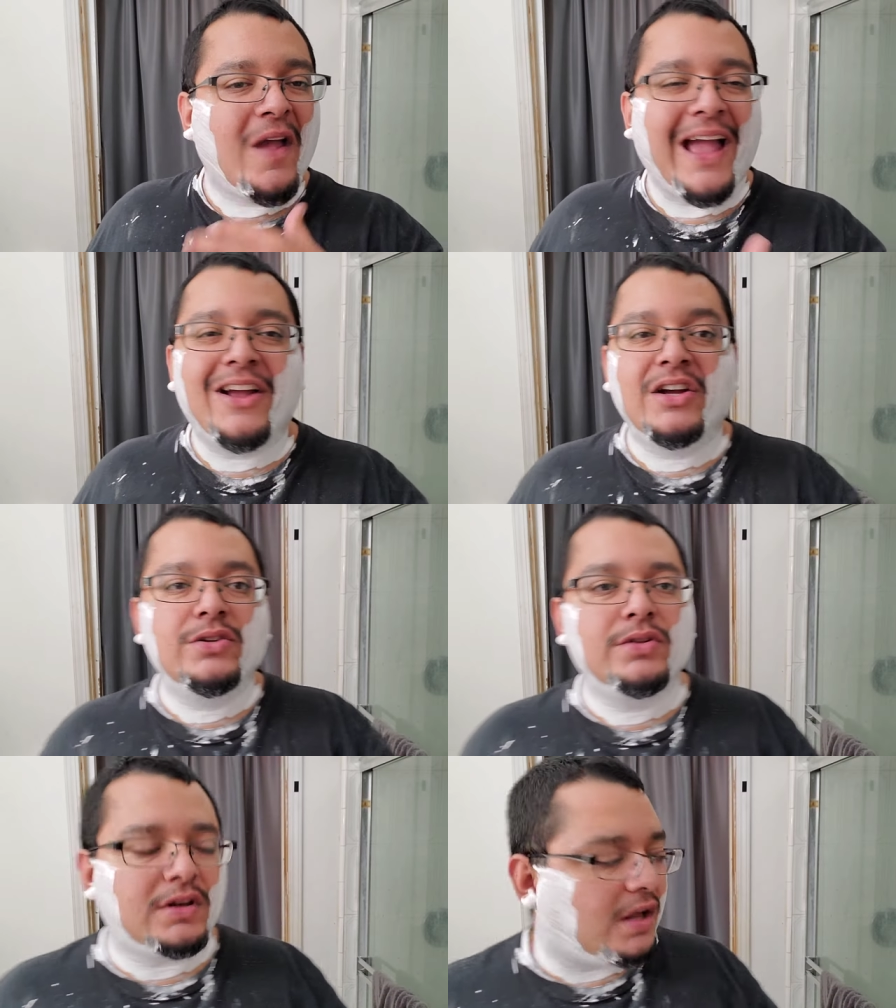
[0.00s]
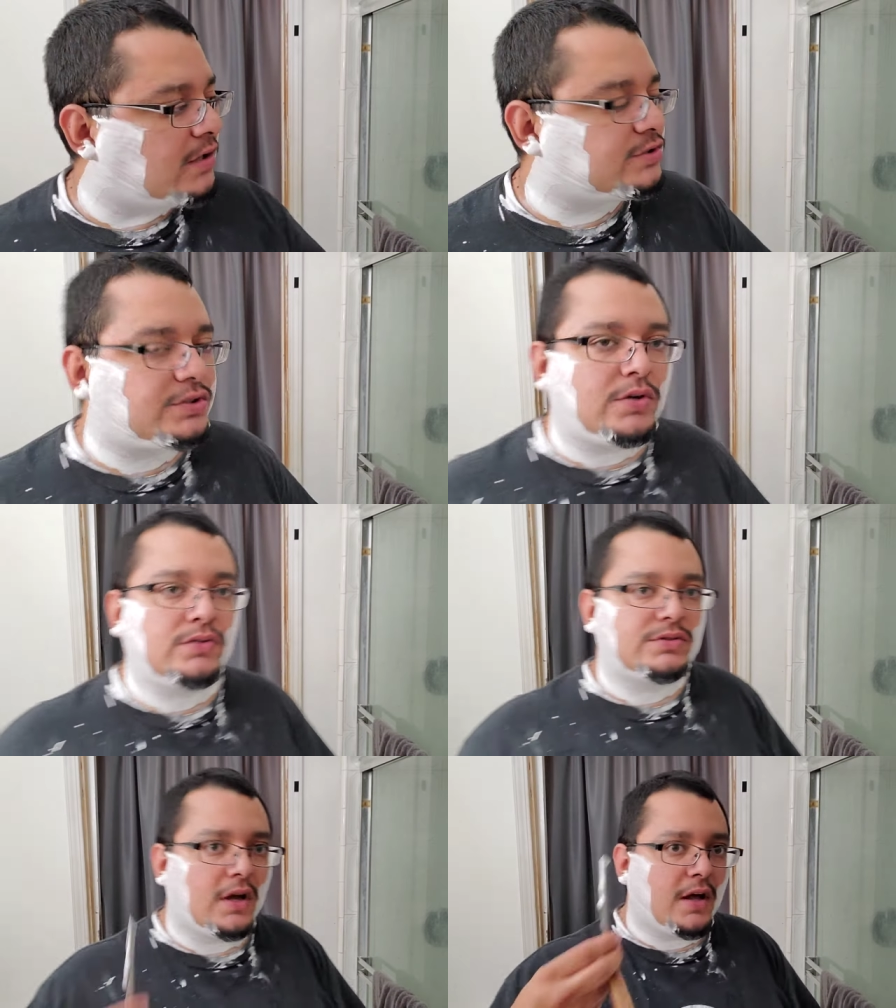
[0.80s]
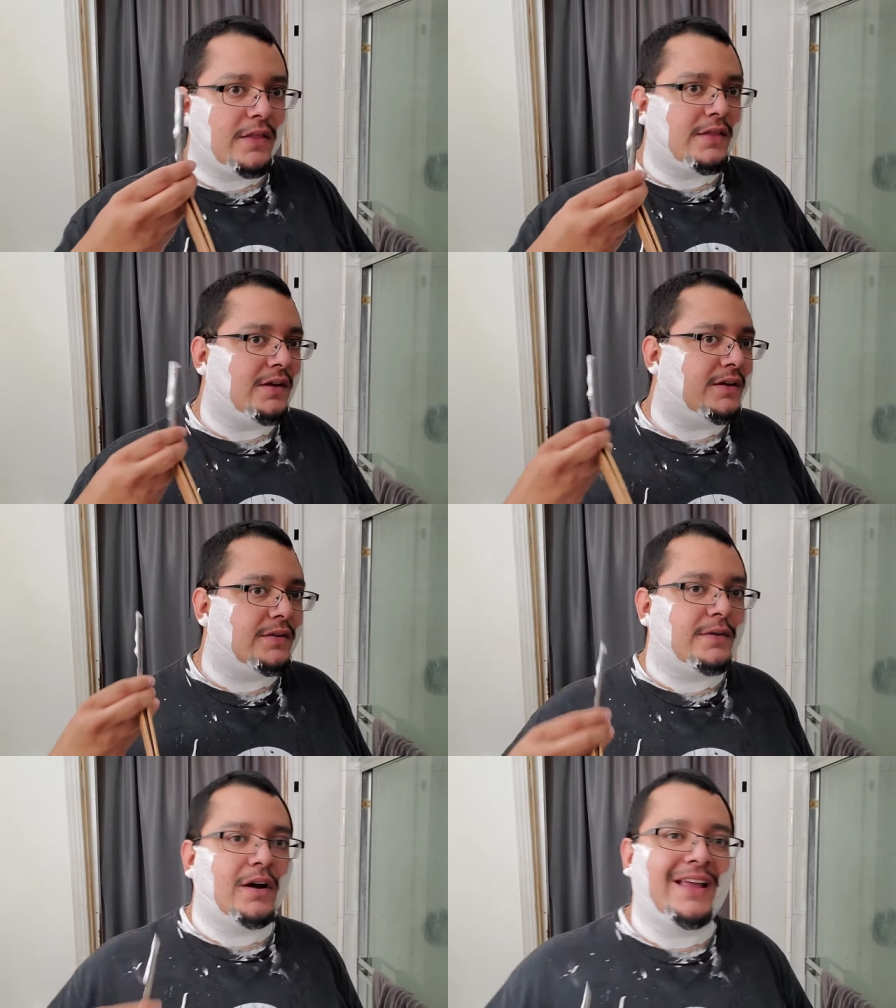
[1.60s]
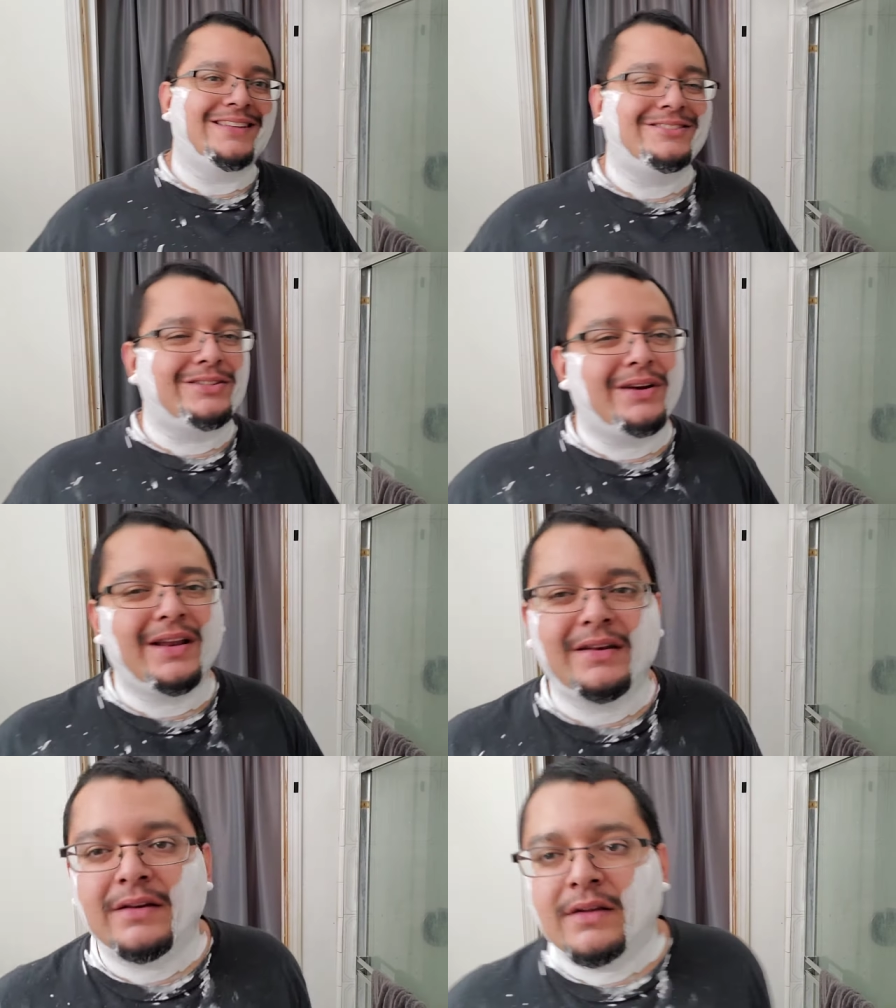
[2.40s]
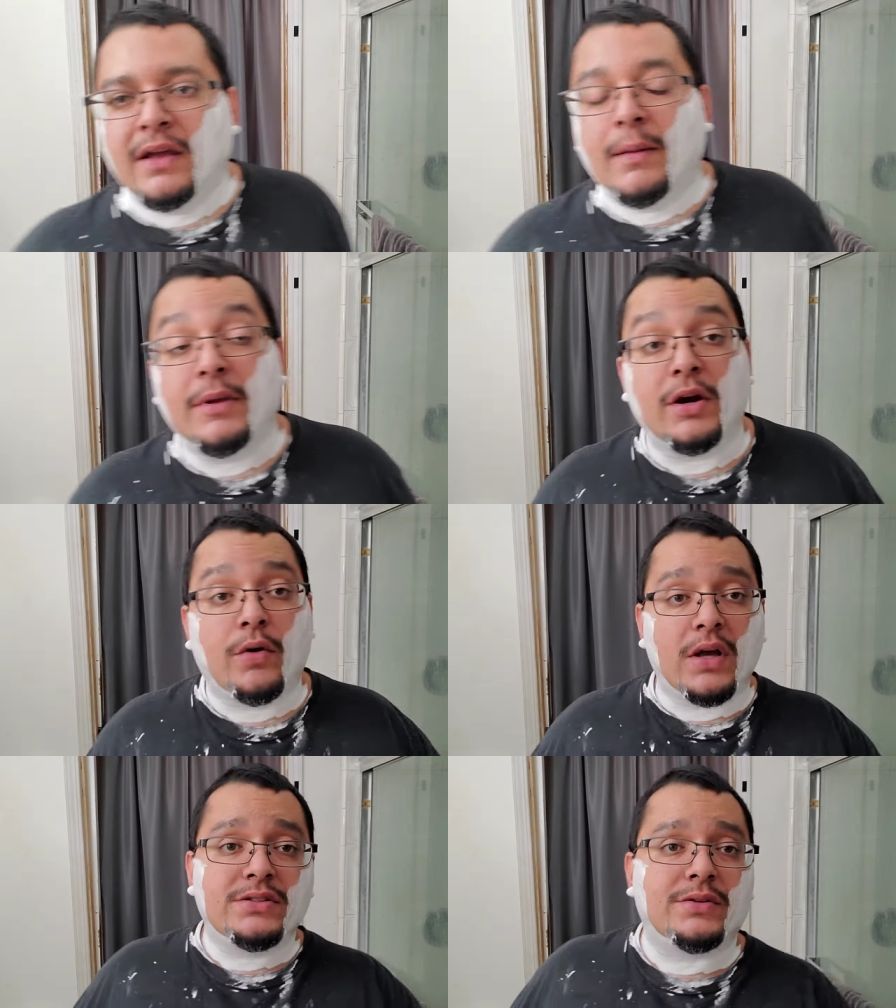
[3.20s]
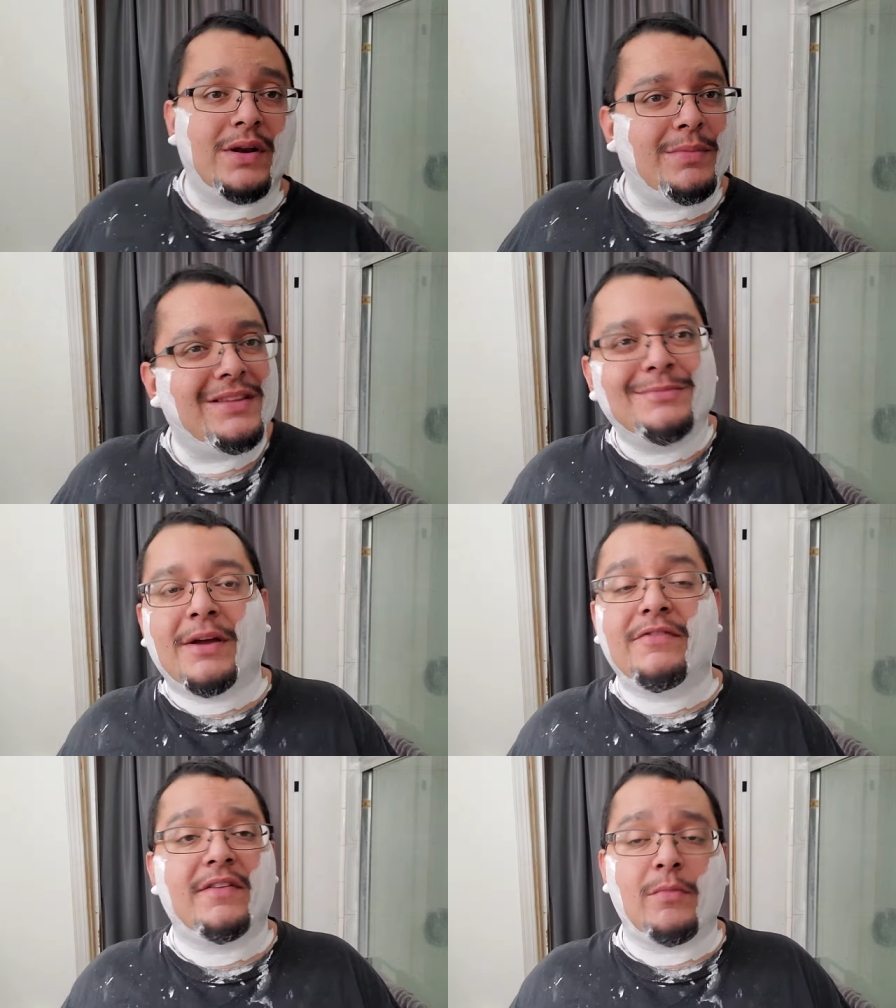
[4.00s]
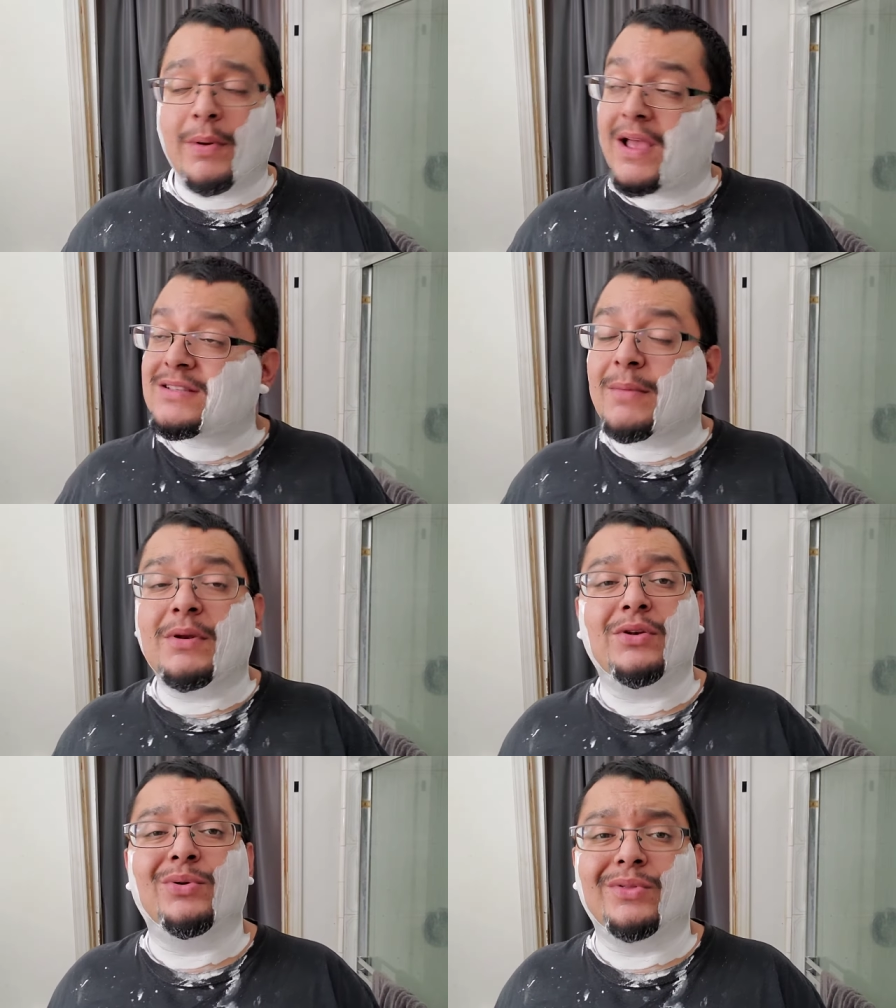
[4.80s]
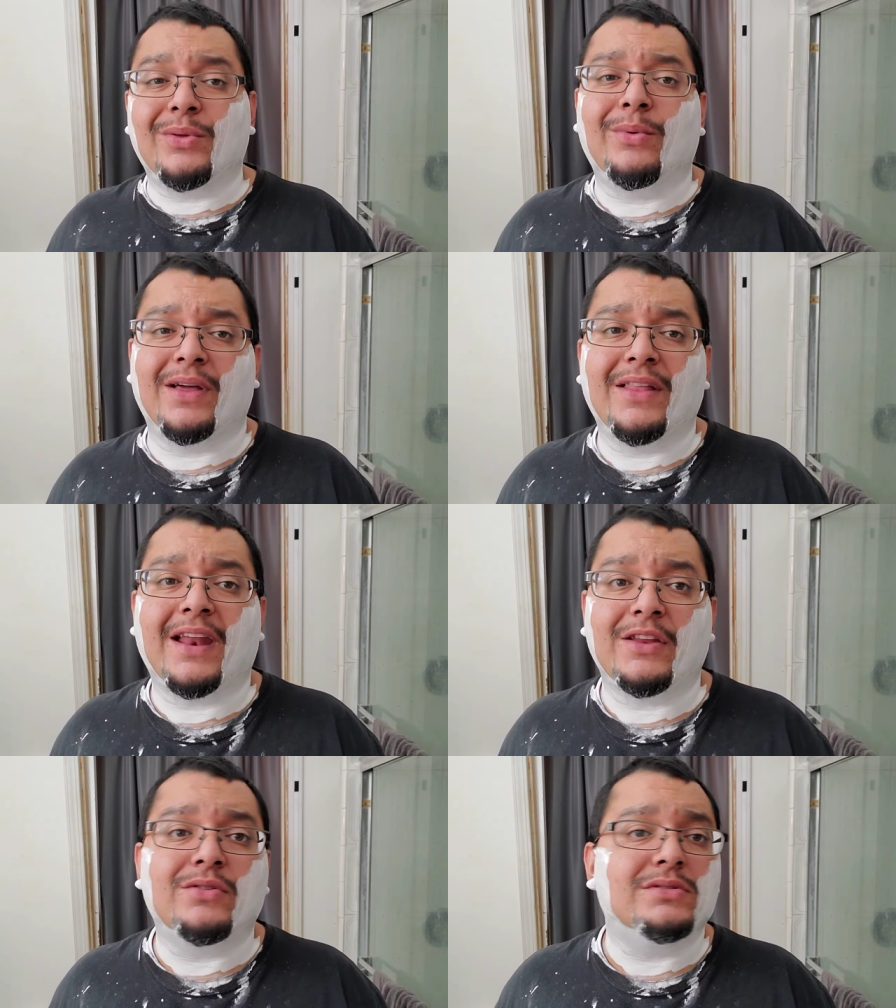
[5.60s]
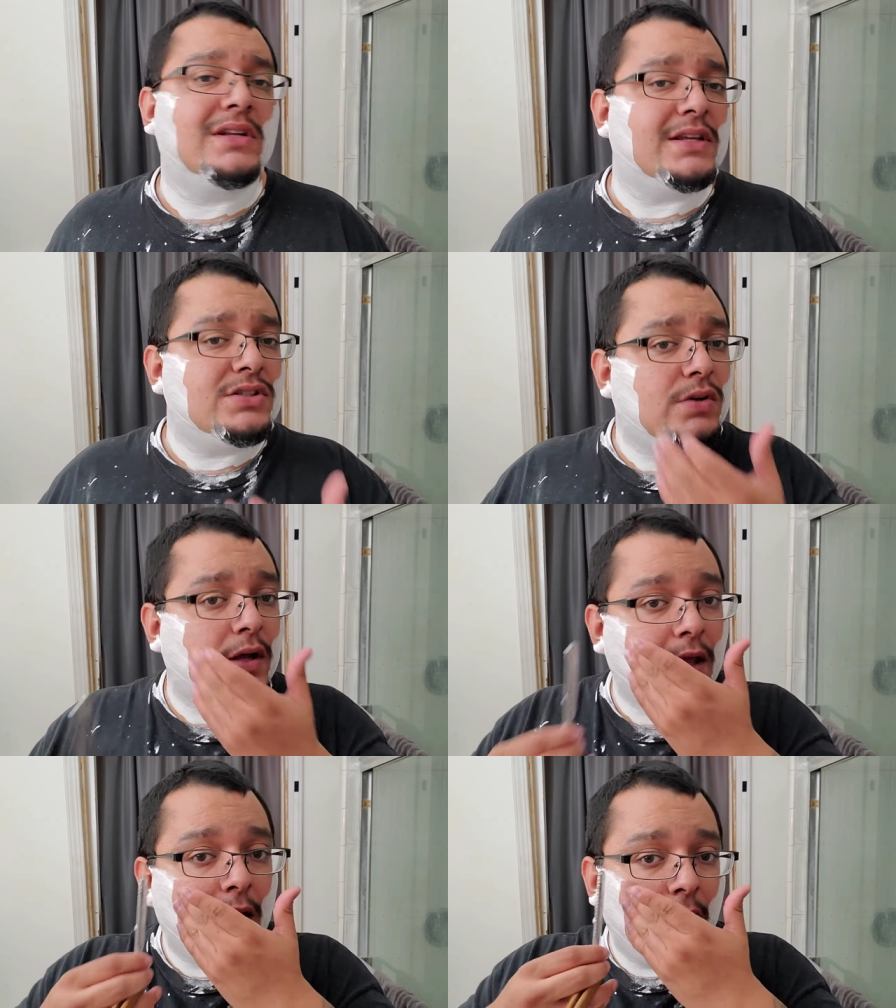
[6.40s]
I could do the long strokes on the against the grain, I mean across the grain, but this is my favorite pass. I'm going to do it the way that I usually enjoy it.